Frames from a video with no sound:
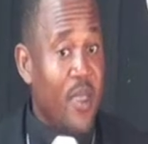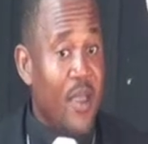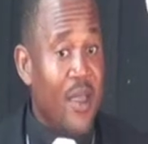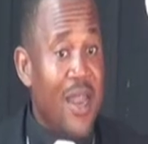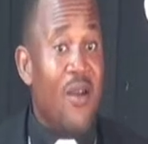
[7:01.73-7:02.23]

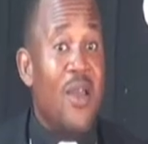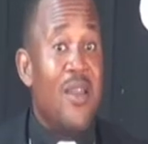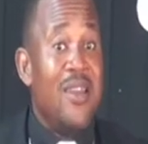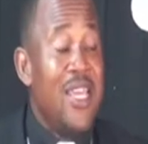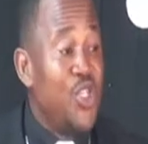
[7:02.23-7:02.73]
Now,
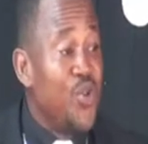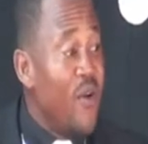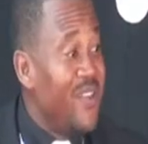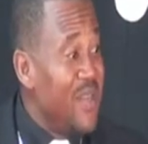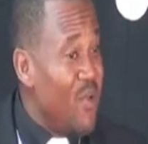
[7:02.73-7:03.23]
the issue of
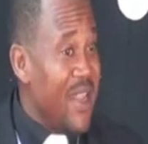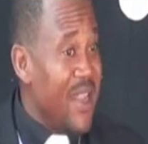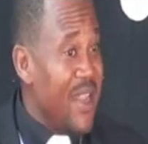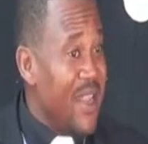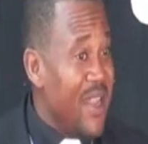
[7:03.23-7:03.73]
demon is small.